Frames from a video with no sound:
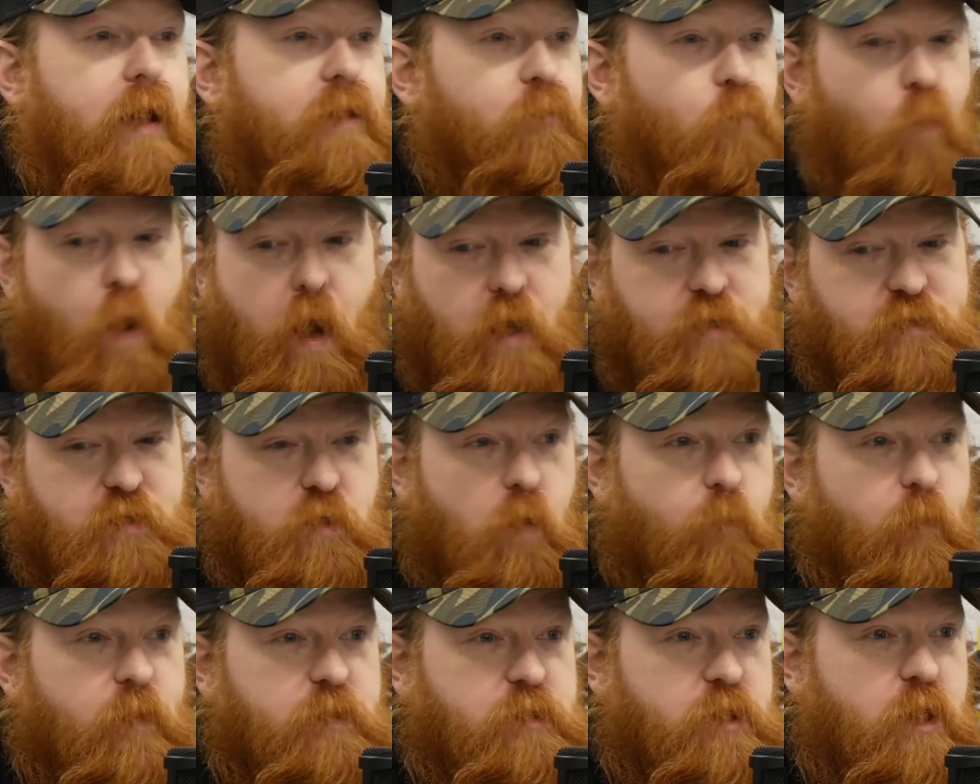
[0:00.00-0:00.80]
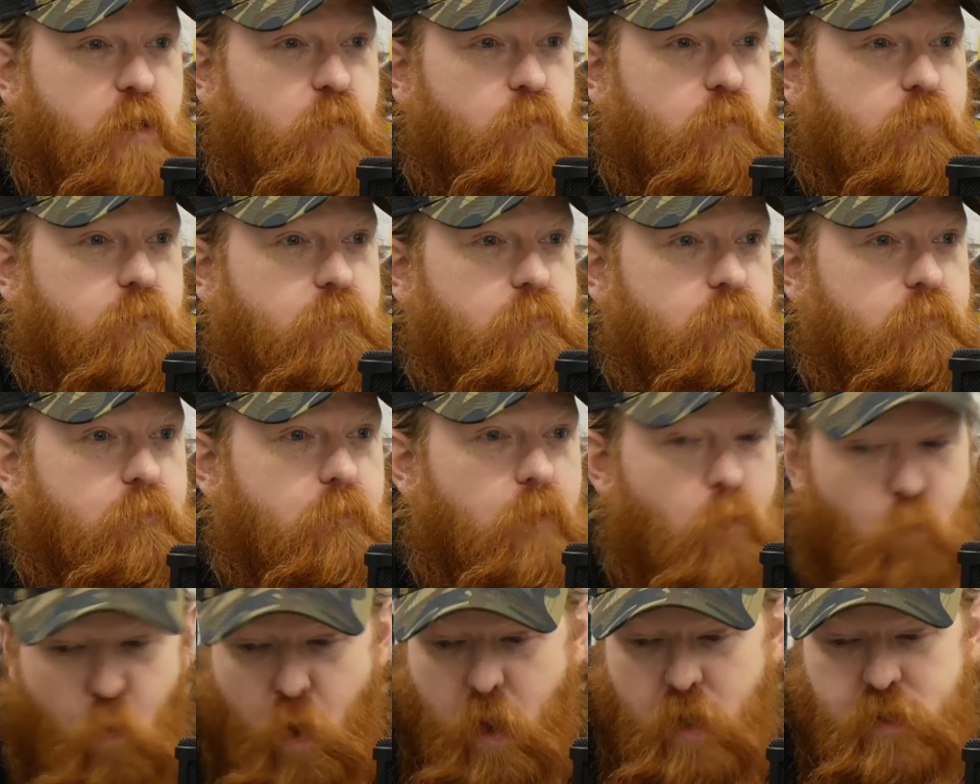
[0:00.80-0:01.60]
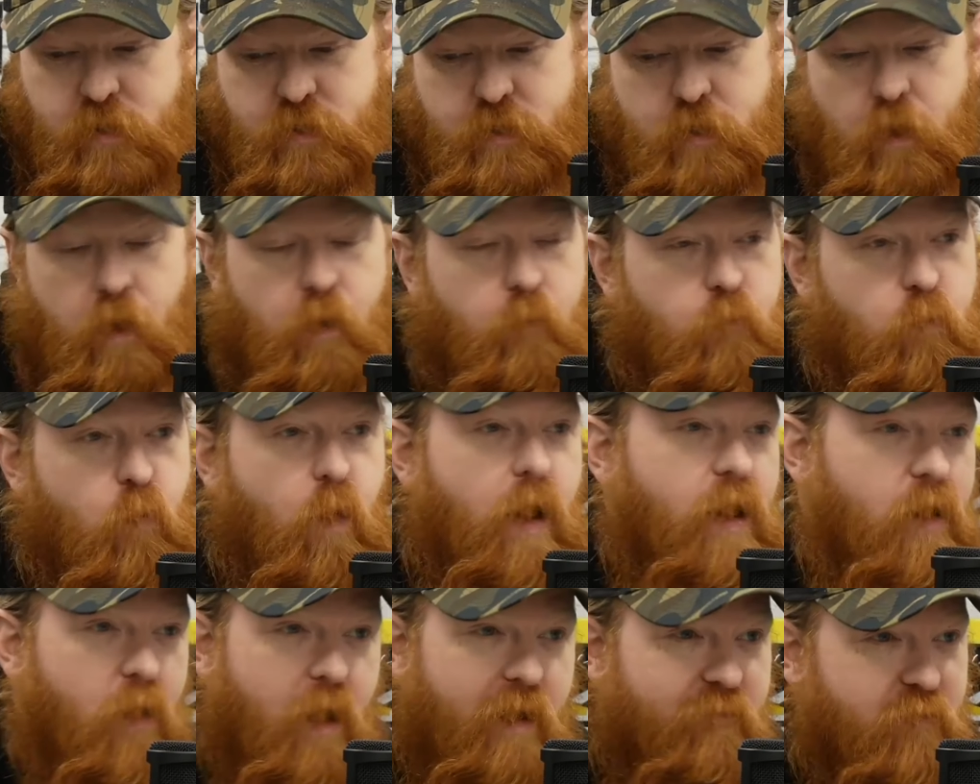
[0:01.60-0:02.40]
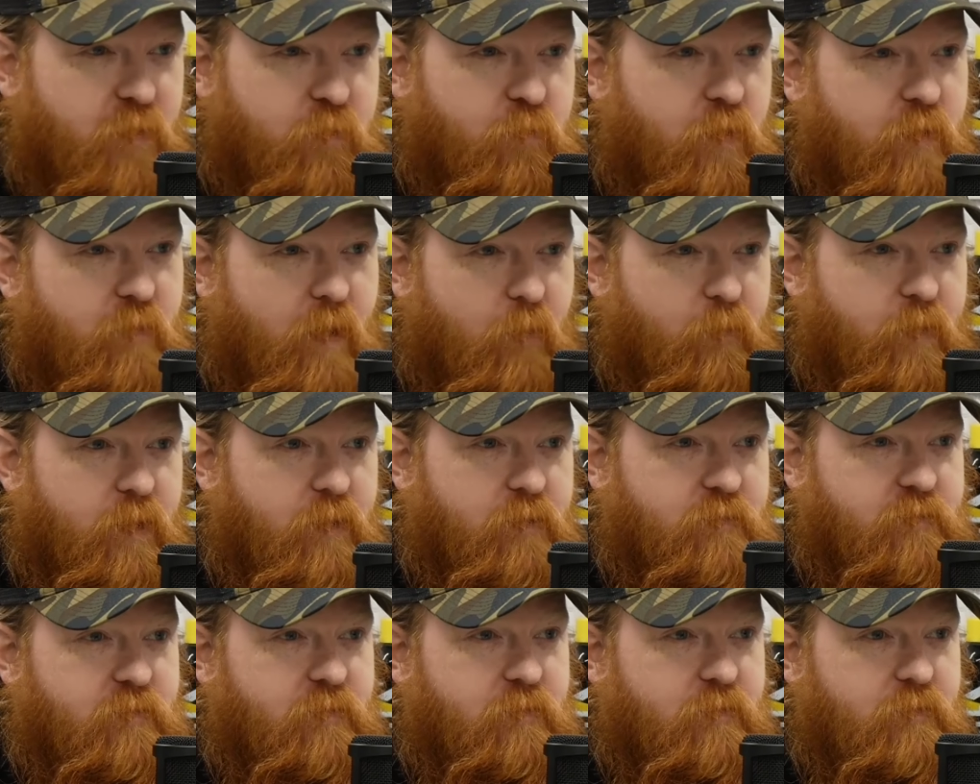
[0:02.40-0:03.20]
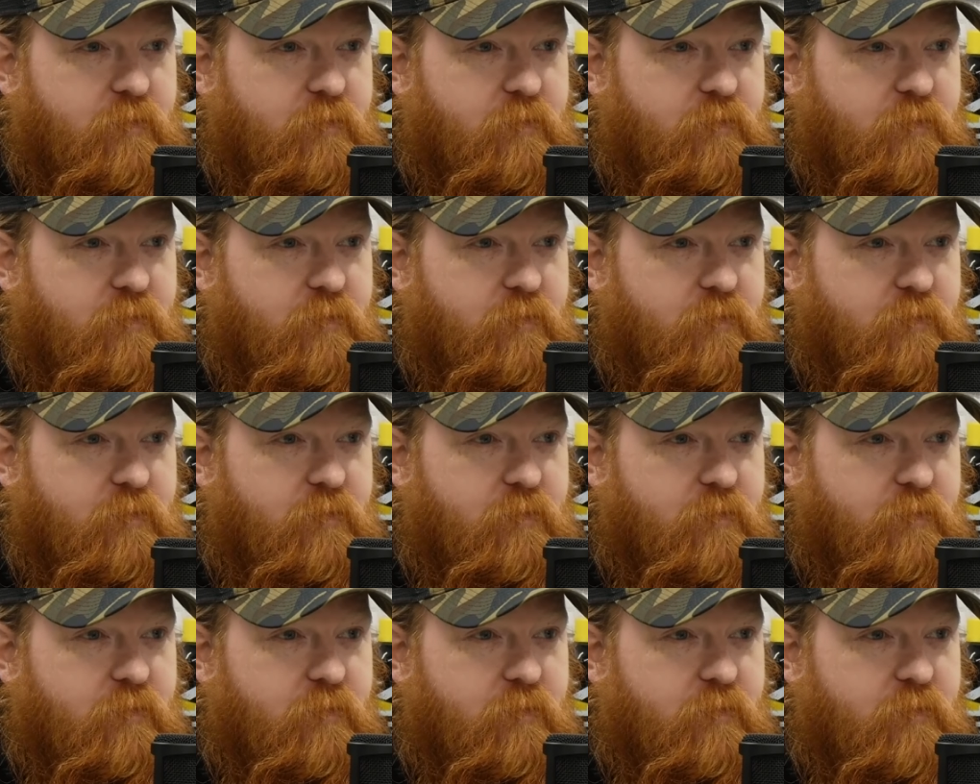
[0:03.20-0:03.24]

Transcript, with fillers: why stop at two? Why stop? Why not have a three round burst?